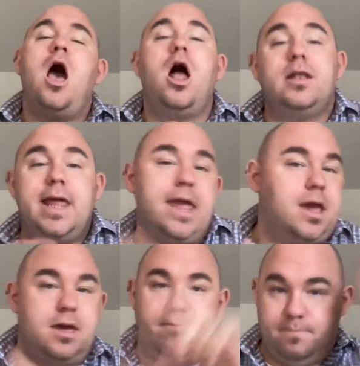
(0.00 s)
I'll link
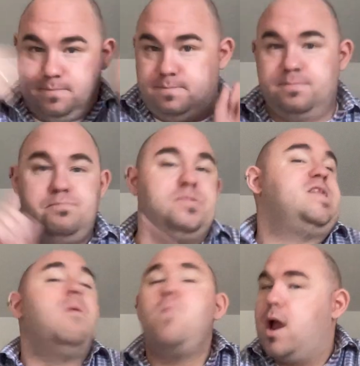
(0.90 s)

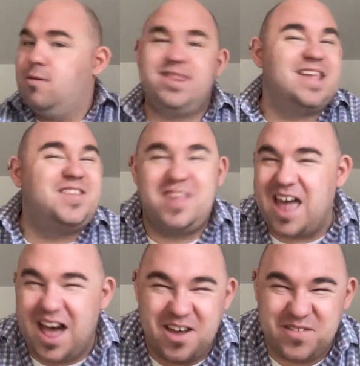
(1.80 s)
somewhere with this
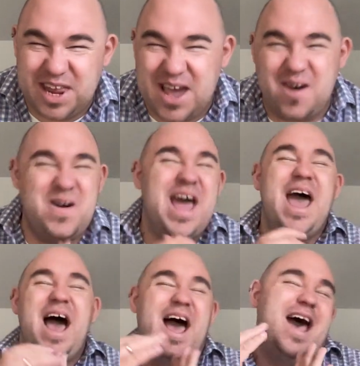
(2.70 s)
uh, video,
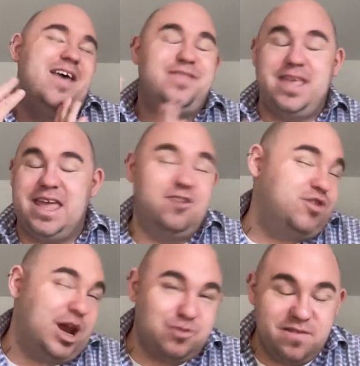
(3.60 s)
uh, the
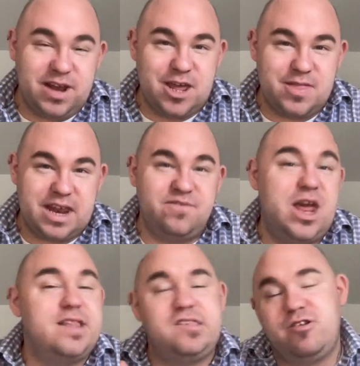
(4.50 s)
introductory video that I've
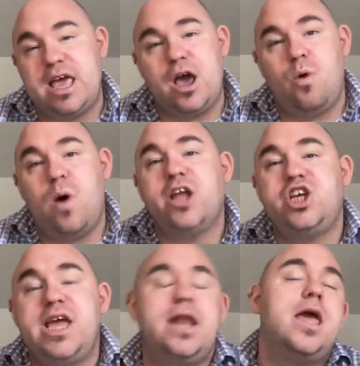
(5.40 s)
done, so you can go watch
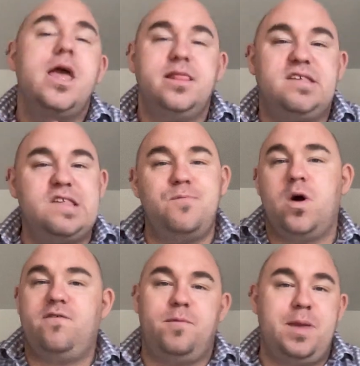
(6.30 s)
it. This is
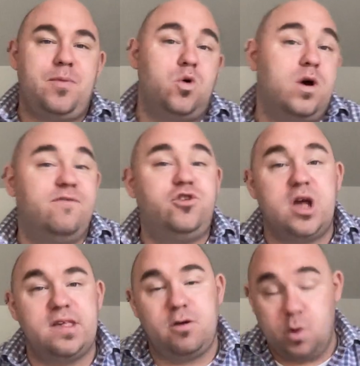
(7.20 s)
more for people who have
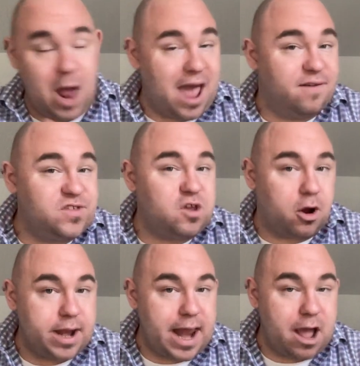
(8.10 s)
just who have
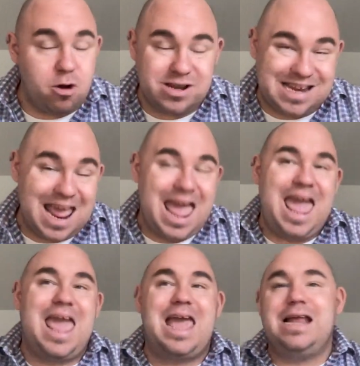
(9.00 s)
started out
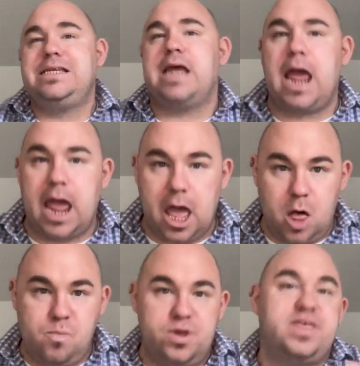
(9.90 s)
and to
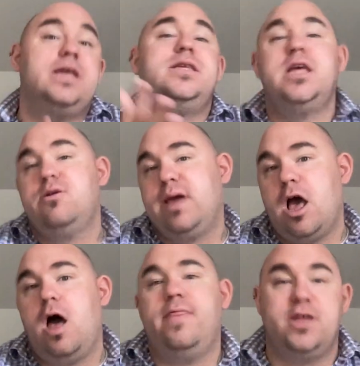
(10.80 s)
help with continuing
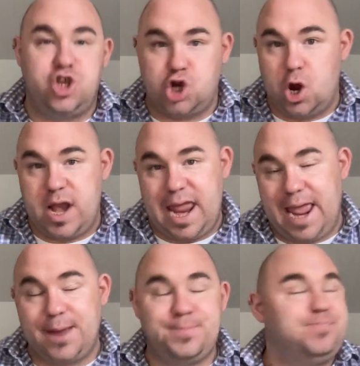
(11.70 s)
on the
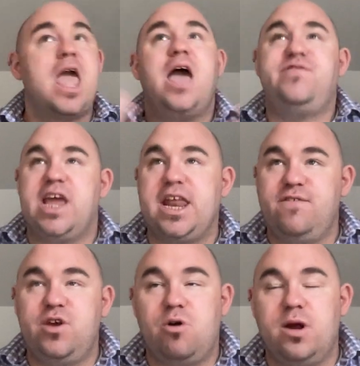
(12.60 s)
journey. I've taken a
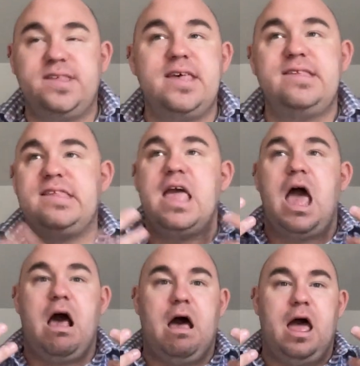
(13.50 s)
few courses,
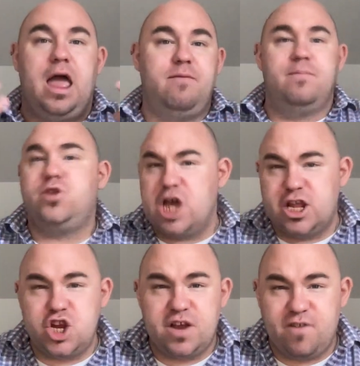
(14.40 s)
I'm
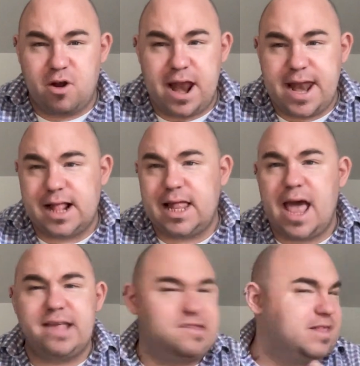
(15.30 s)
challenging for credit a
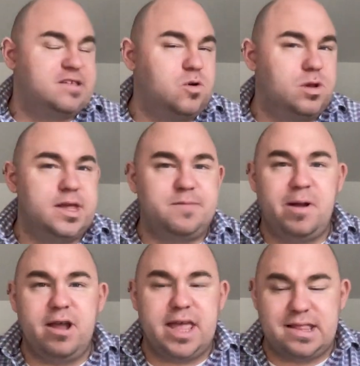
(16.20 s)
class, so that's a cool
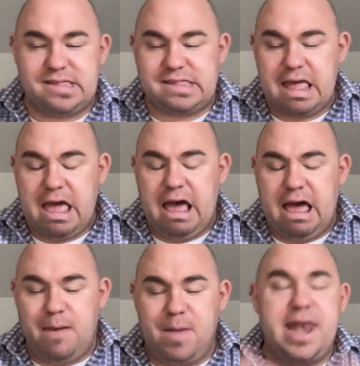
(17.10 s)
experience,
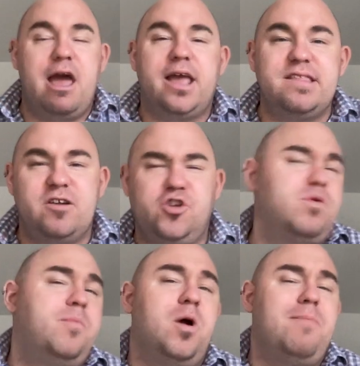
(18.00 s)
um, and now I can start to
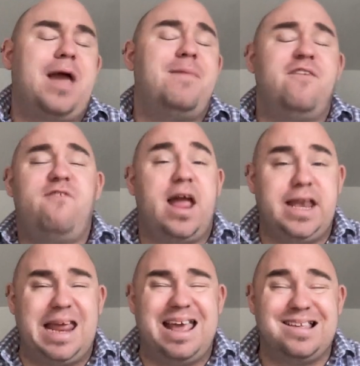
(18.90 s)
report back my
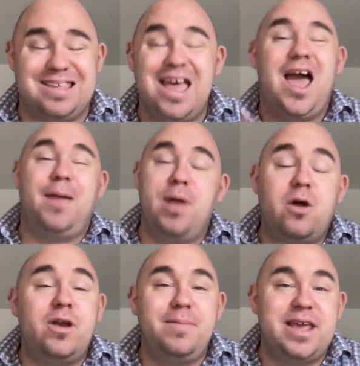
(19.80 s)
findings. I'm not
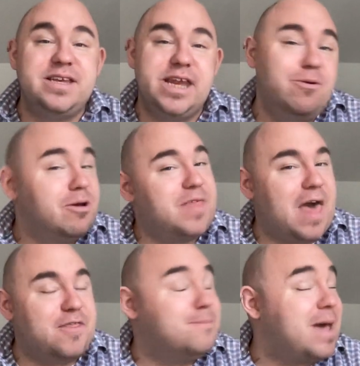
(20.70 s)
going to be continuing with
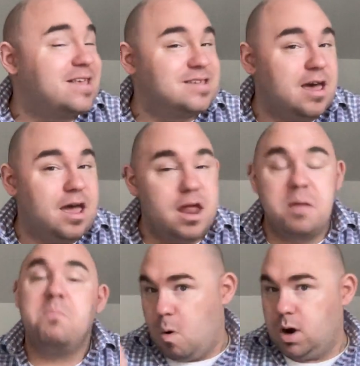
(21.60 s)
Athabasca,
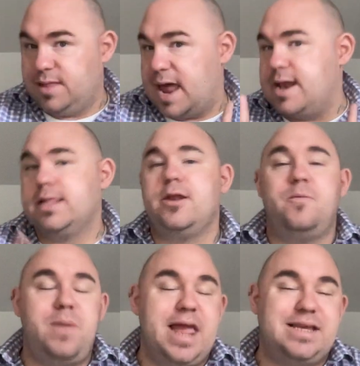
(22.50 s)
more on that in a little
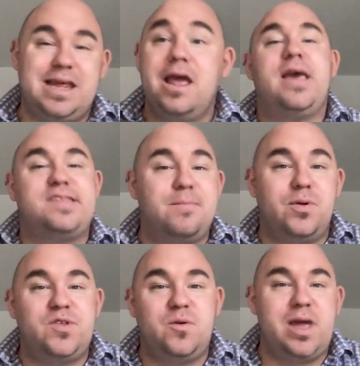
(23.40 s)
bit, because I'm
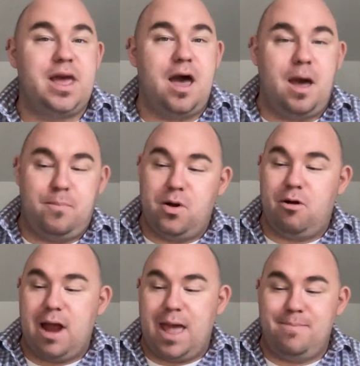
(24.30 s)
pursuing a
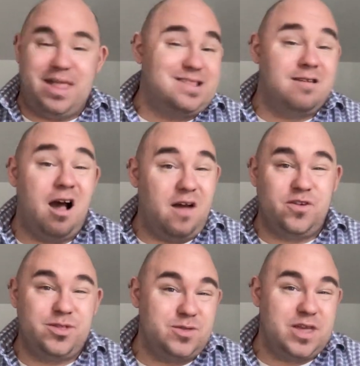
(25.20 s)
program that's not
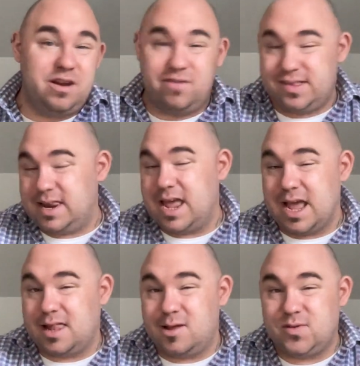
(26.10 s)
offered through the university and
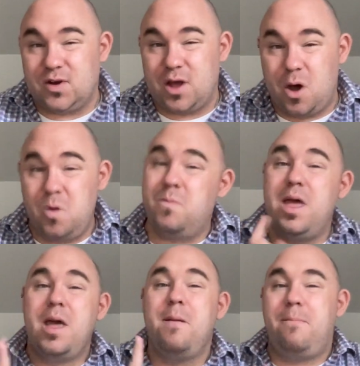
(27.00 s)
closer to home,
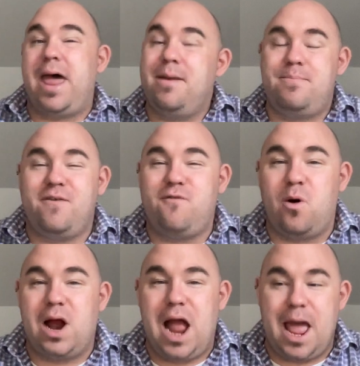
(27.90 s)
but
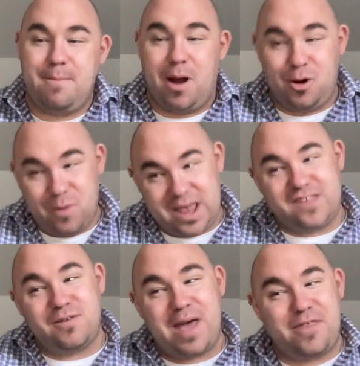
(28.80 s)
before I part ways
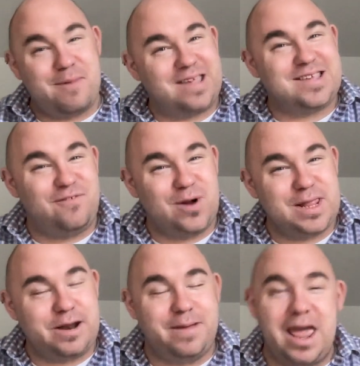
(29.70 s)
from Athabasca for a
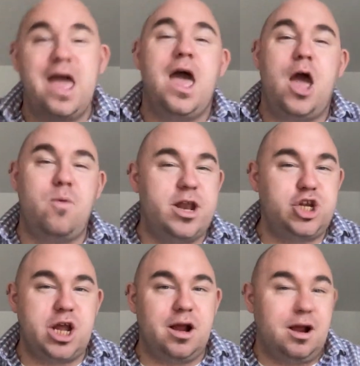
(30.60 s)
little bit, I want to
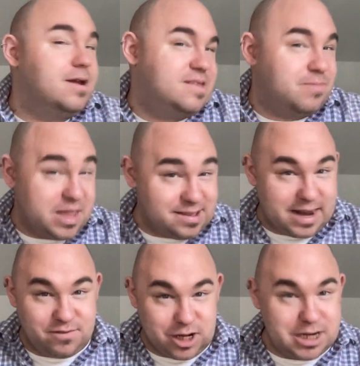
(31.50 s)
share some things that
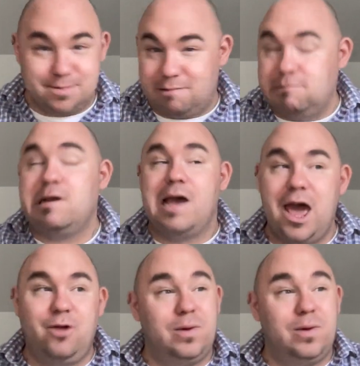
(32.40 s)
I've learned about how to